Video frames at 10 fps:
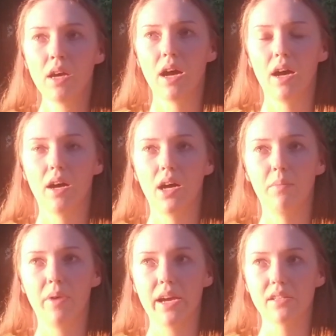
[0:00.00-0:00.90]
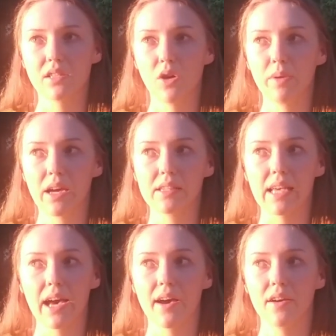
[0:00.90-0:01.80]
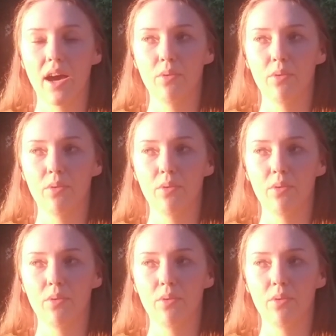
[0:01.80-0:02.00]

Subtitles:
And so because I had